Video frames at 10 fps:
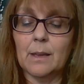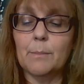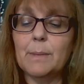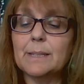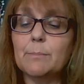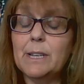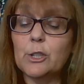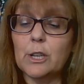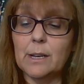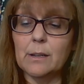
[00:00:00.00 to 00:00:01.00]
Miss
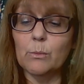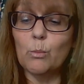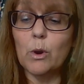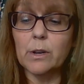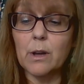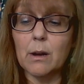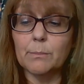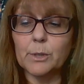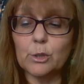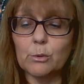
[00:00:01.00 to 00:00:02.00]
Minchin, one
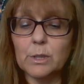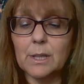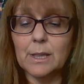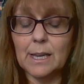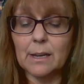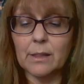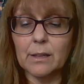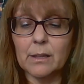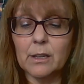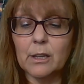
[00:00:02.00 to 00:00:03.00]
arm shorter than the
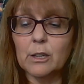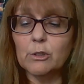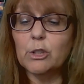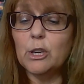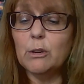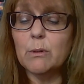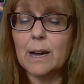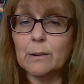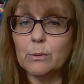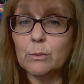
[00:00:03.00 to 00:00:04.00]
other, knew
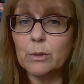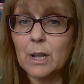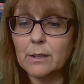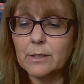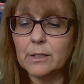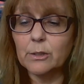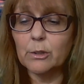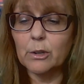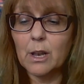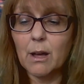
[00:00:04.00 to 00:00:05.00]
how North London
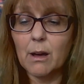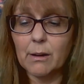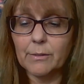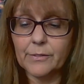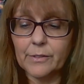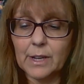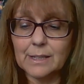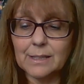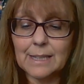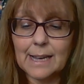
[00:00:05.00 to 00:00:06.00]
could laugh
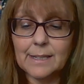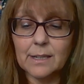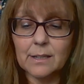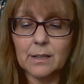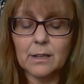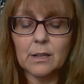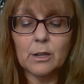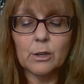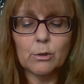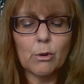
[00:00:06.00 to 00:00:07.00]
and said,
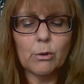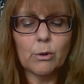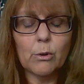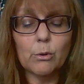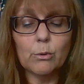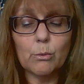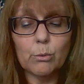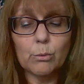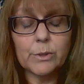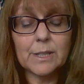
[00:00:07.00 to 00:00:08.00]
"Knock on
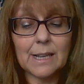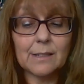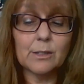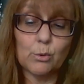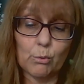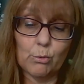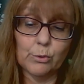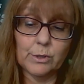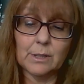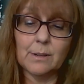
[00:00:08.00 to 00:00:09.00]
all 6
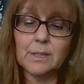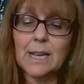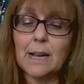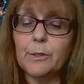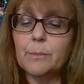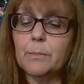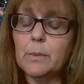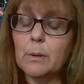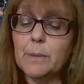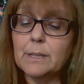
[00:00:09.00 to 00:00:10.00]
doors and tell them
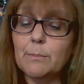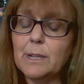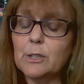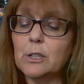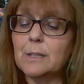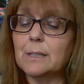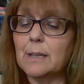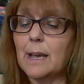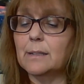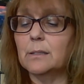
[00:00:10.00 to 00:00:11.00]
Miss Minchin
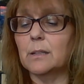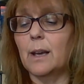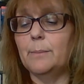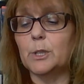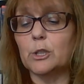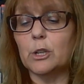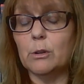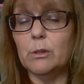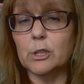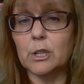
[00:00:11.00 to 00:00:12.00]
says I must
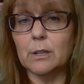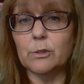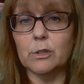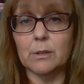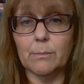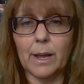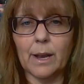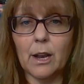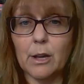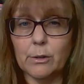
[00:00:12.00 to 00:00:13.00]
show the children my
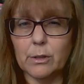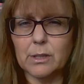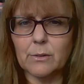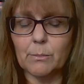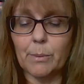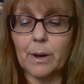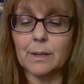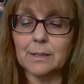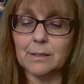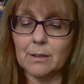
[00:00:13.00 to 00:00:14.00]
clothes from
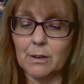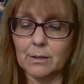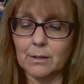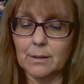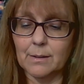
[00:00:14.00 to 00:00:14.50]
Pakistan.